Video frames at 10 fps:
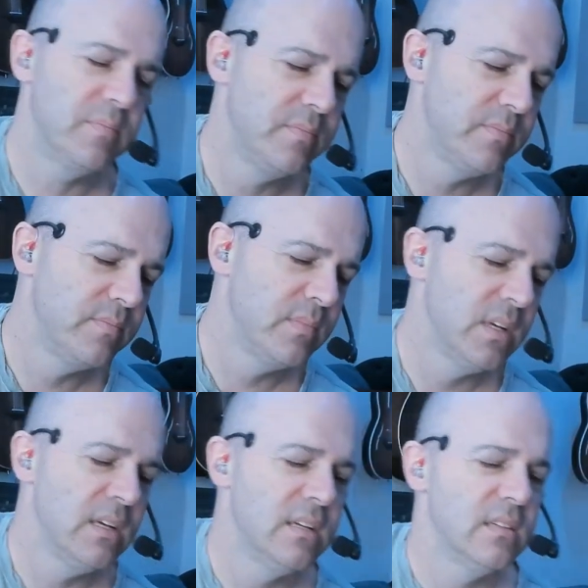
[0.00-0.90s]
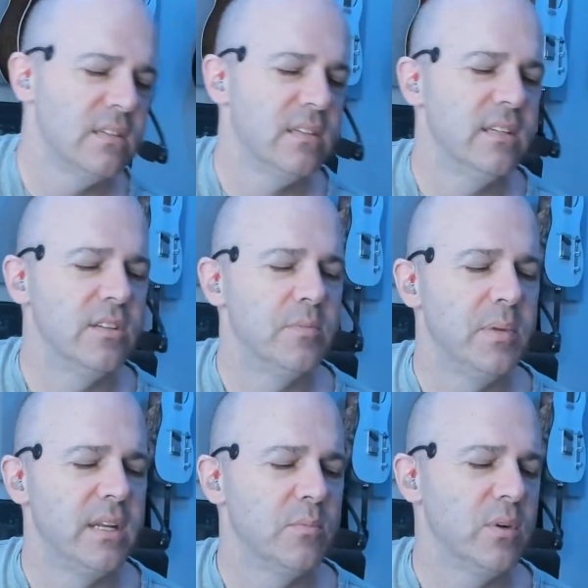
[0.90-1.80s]

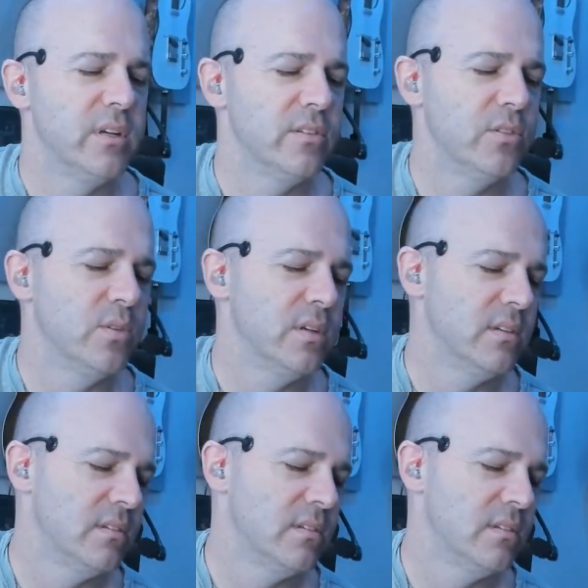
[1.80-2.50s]
depending on what you're doing.